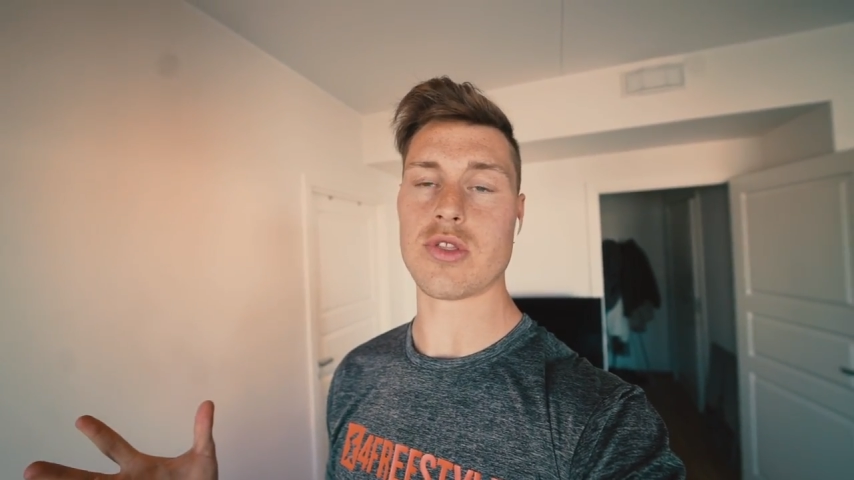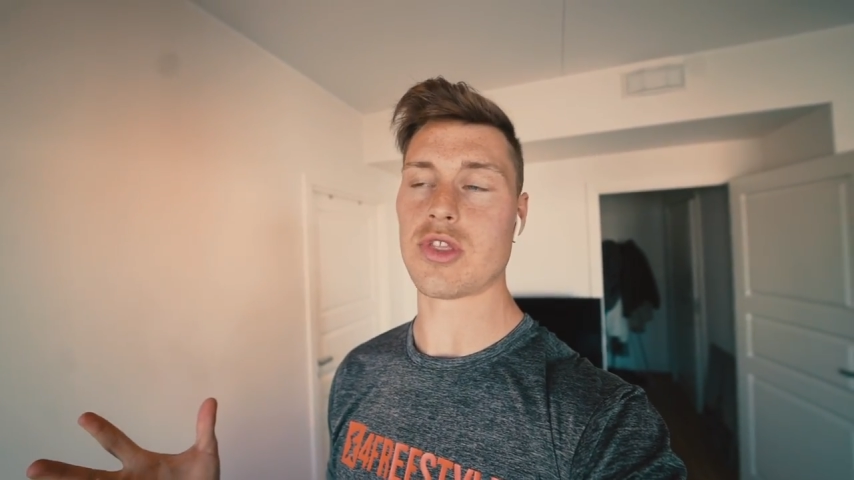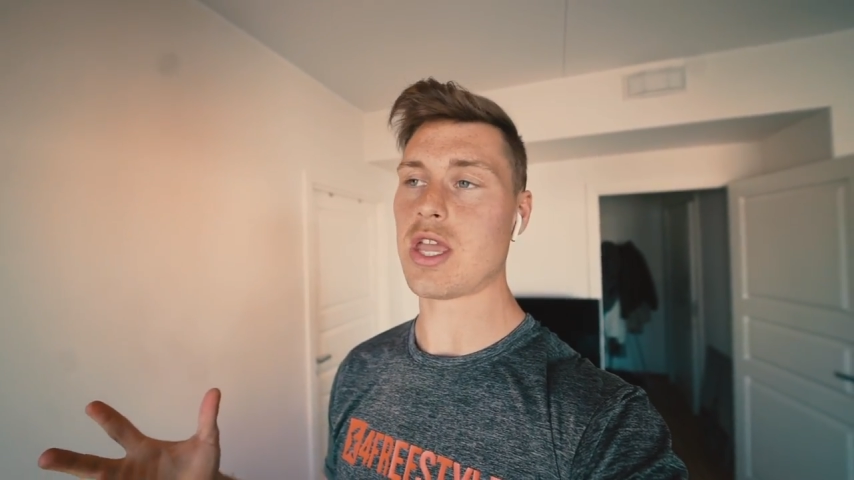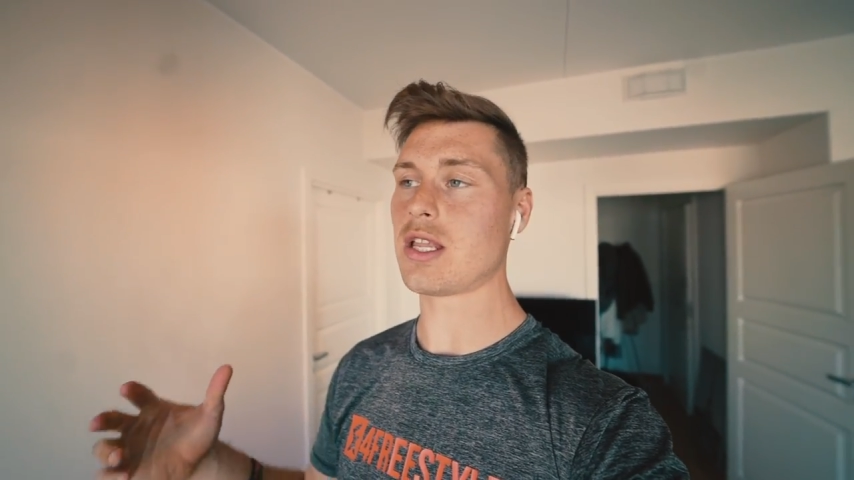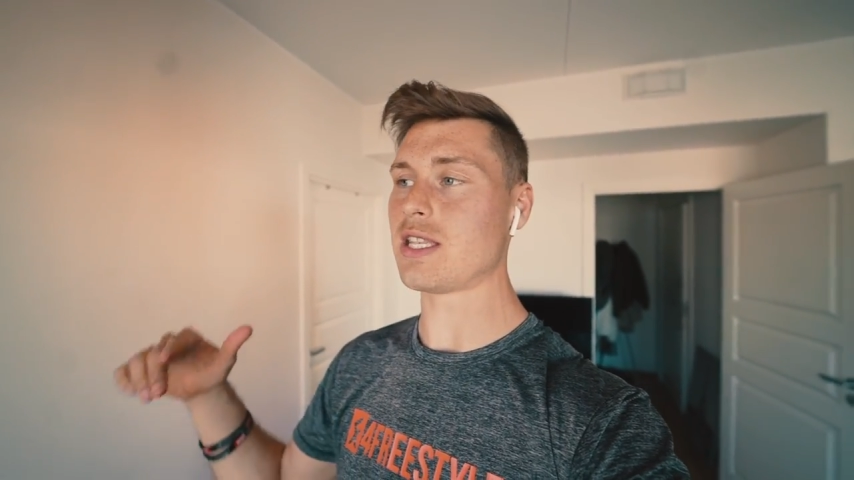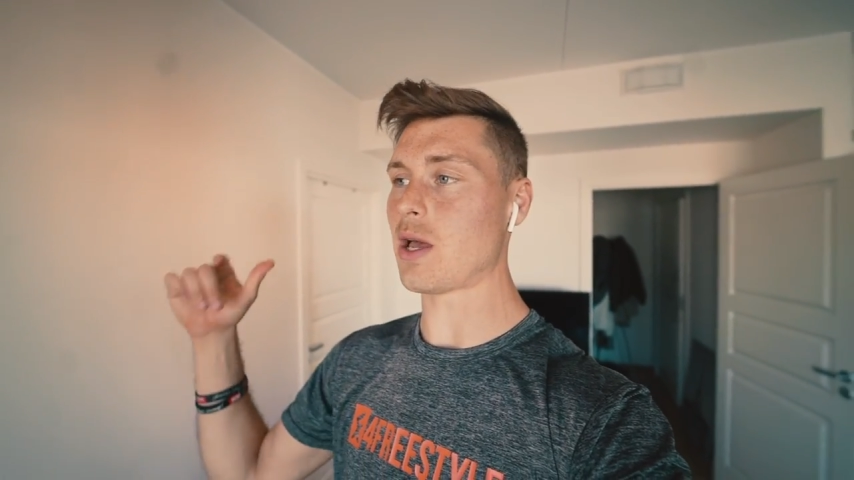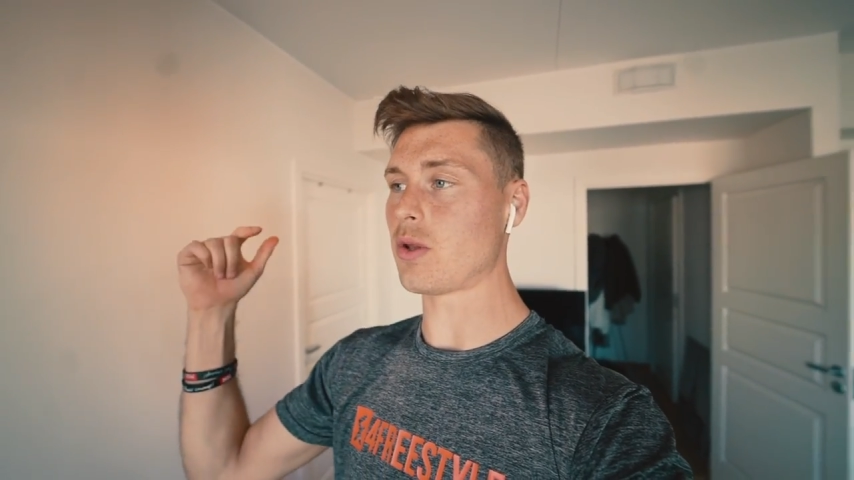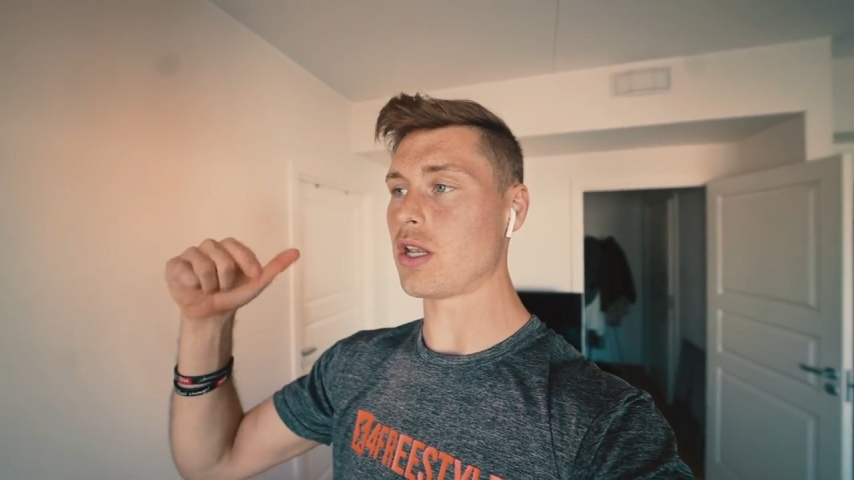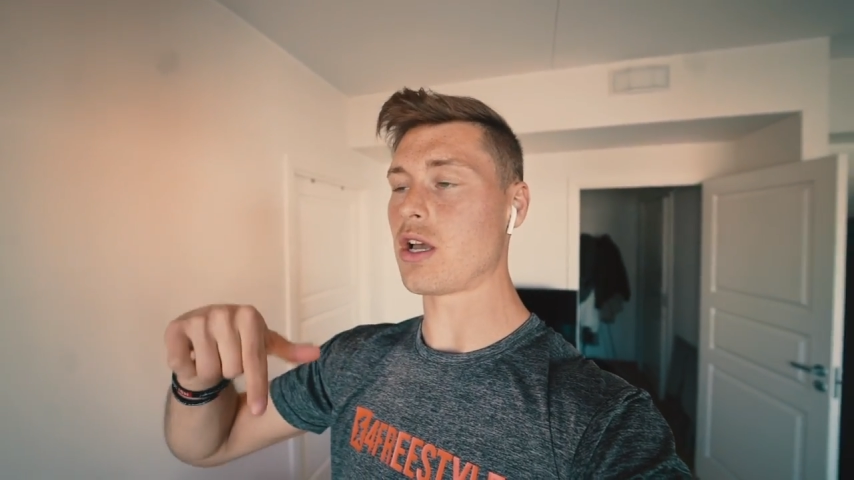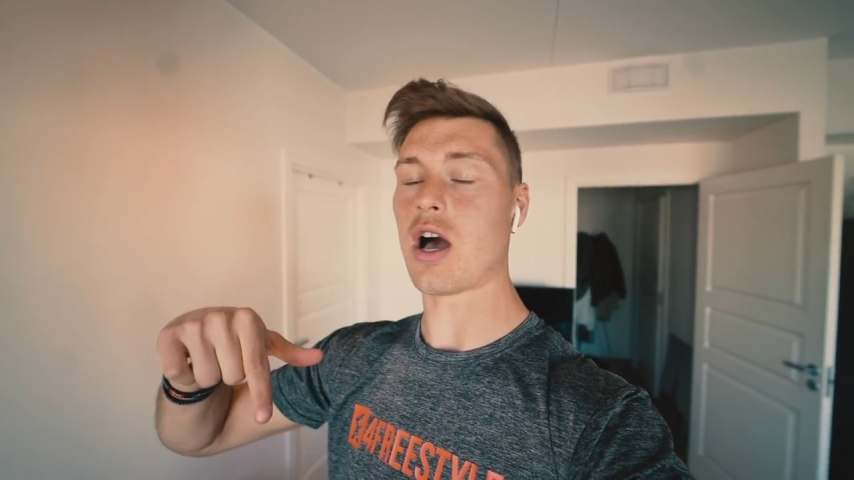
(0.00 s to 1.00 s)
you think down
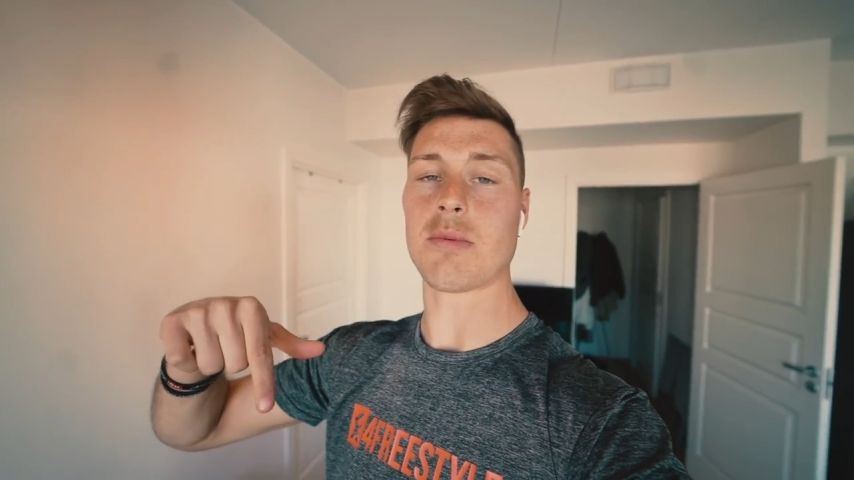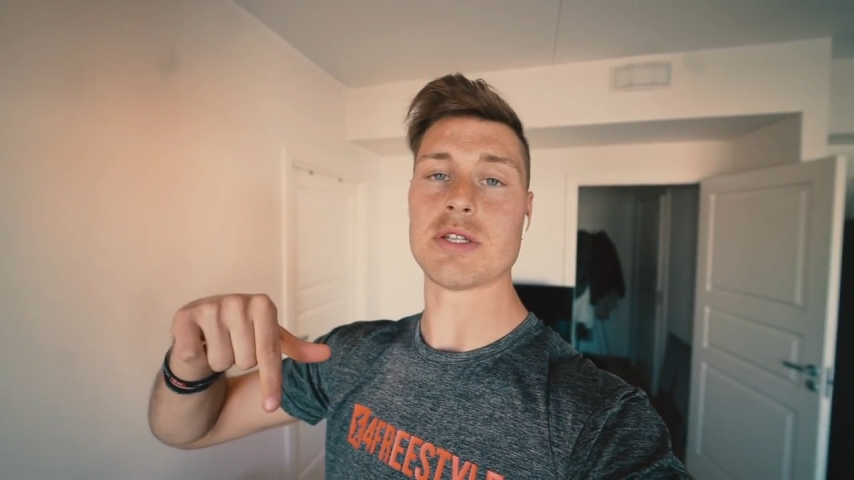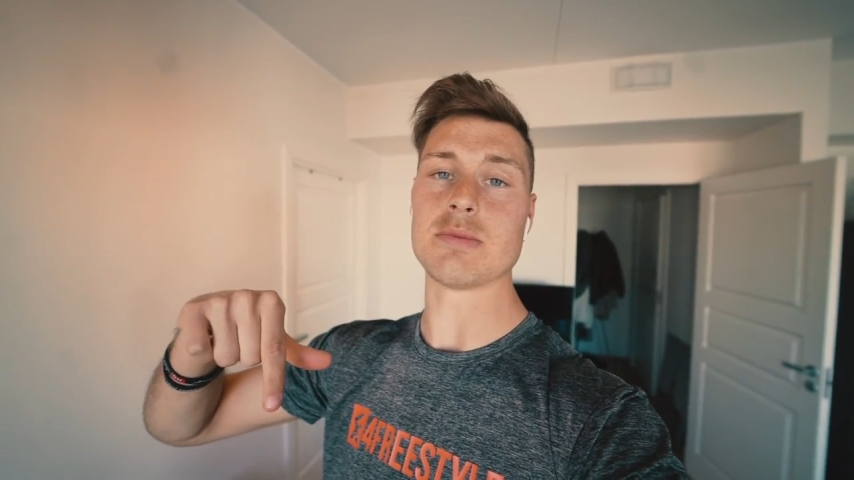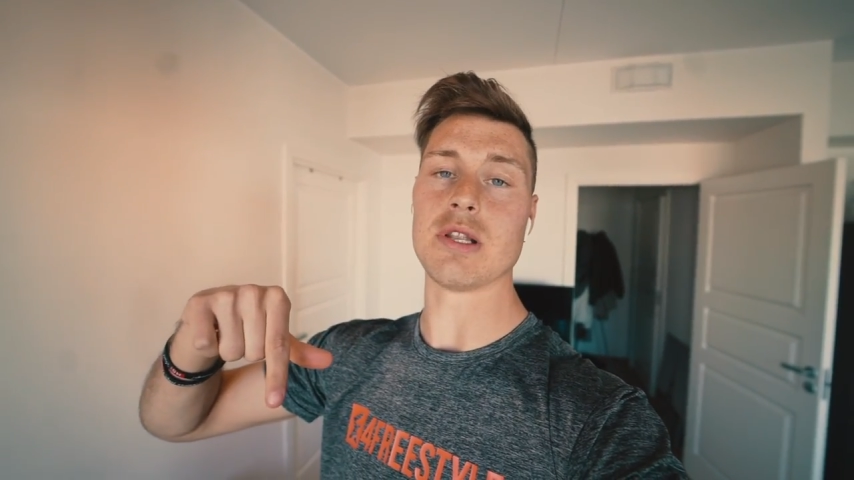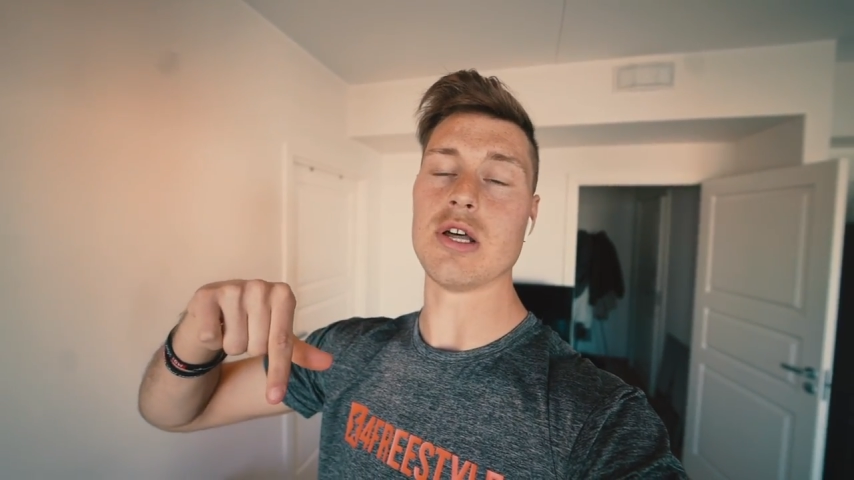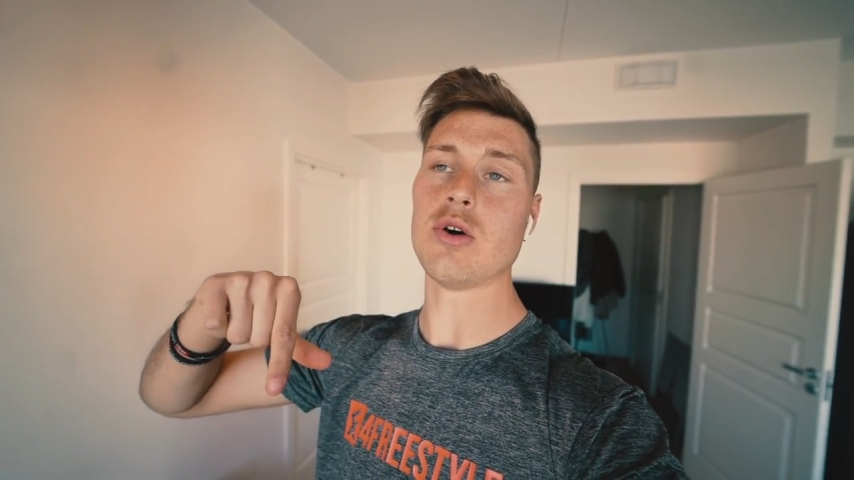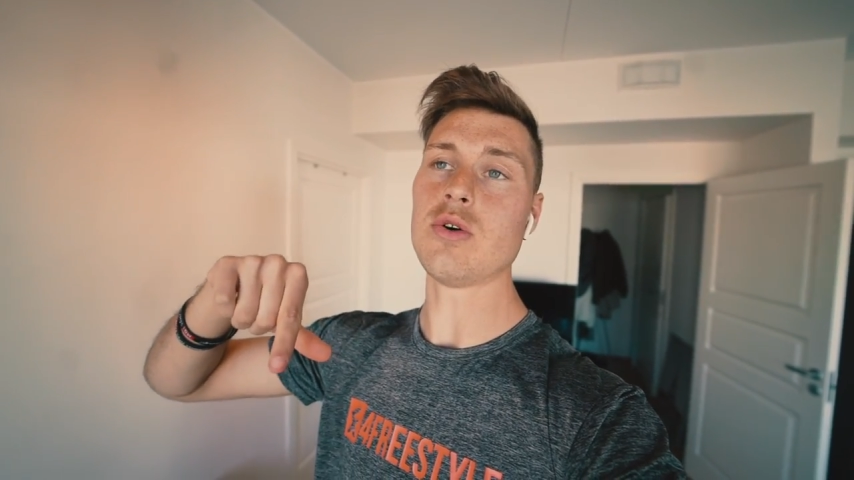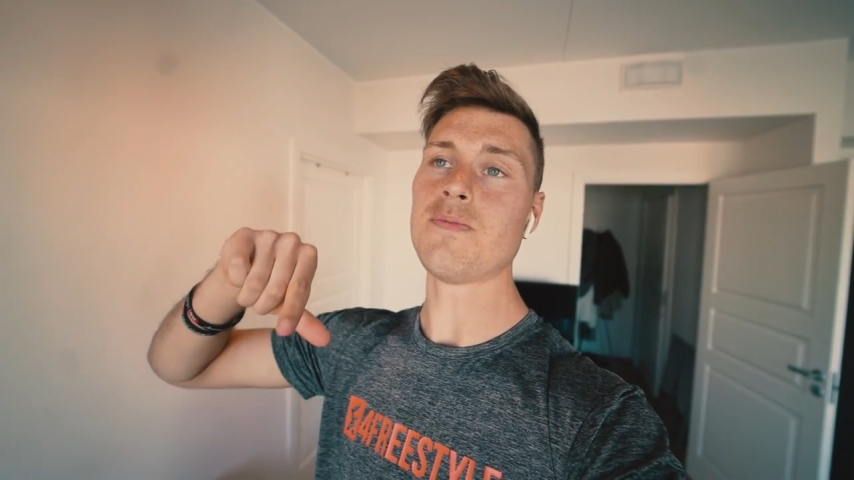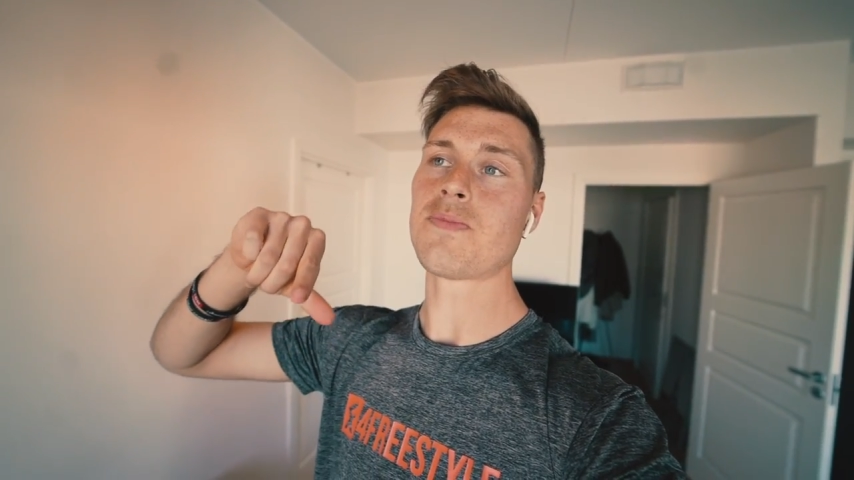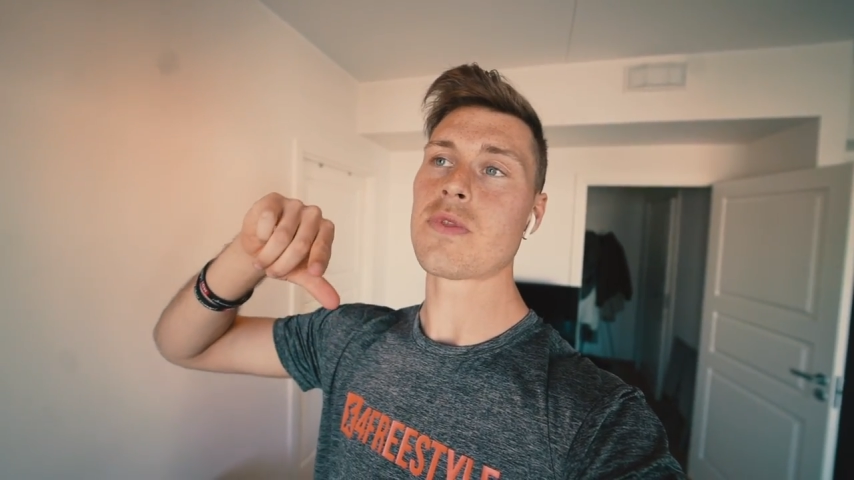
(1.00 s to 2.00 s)
in the comments below.